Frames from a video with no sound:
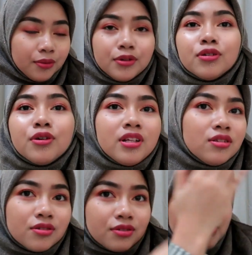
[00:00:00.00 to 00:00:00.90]
we're
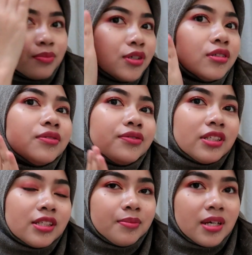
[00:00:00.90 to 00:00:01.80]
going to remove
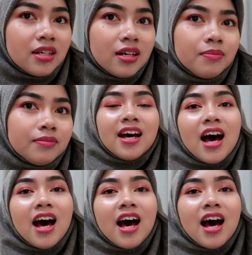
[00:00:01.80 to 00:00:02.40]
this makeup.